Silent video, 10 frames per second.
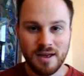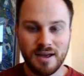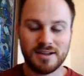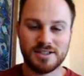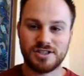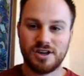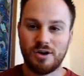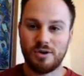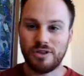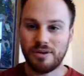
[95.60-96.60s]
And
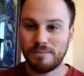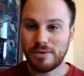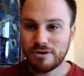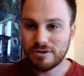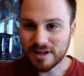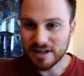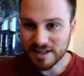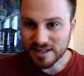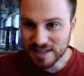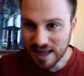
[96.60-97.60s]
so the moon
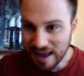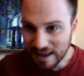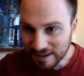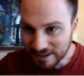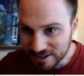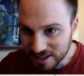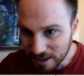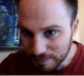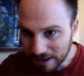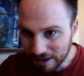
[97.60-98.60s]
is at
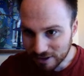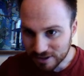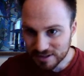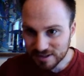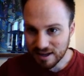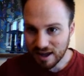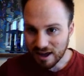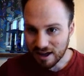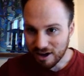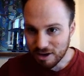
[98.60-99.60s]
about
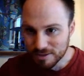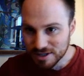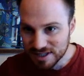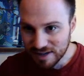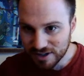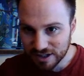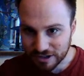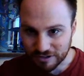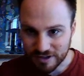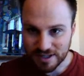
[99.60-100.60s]
almost 7
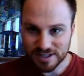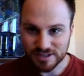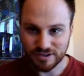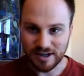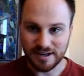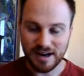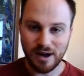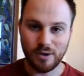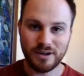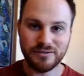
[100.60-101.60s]
degrees right
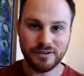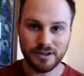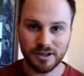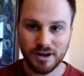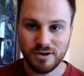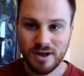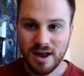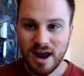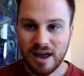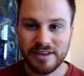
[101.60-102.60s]
now in Virgo.
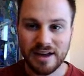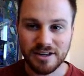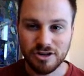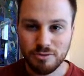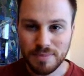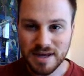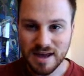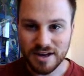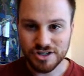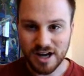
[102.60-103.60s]
And that
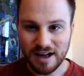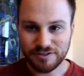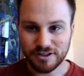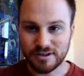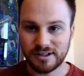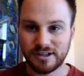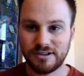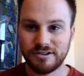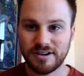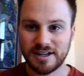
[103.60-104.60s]
UPH after the
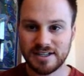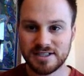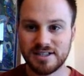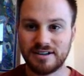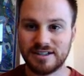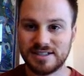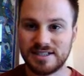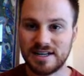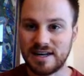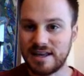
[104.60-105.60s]
degrees, you can
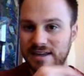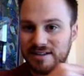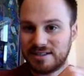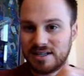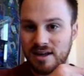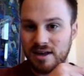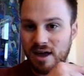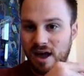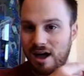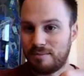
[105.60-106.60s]
see, is
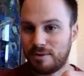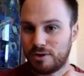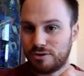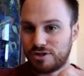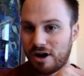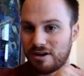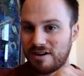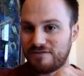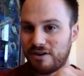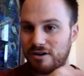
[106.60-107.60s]

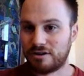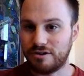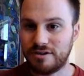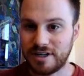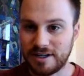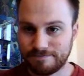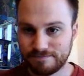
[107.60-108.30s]
Uttara Falguni.